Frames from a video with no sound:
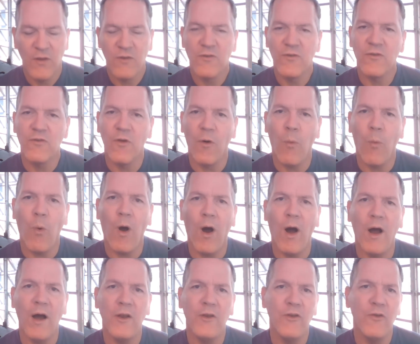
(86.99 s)
To the
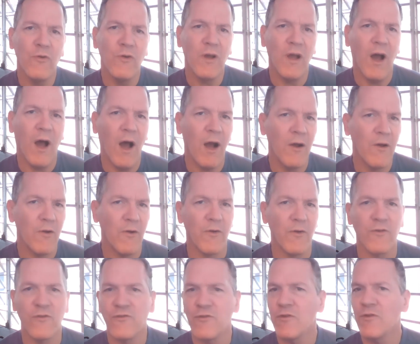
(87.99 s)
one who
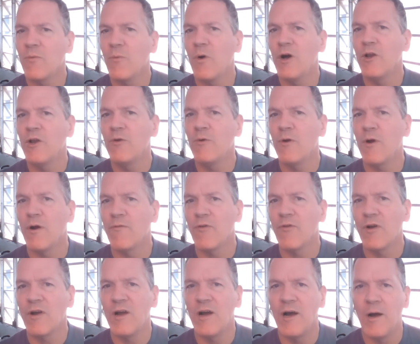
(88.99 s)
conquers, to the one who
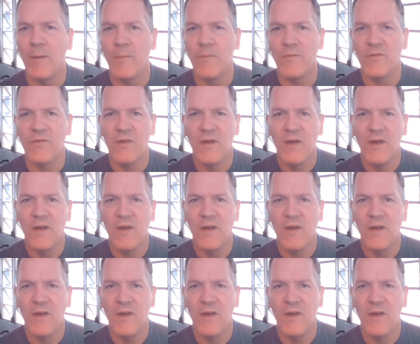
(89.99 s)
overcomes,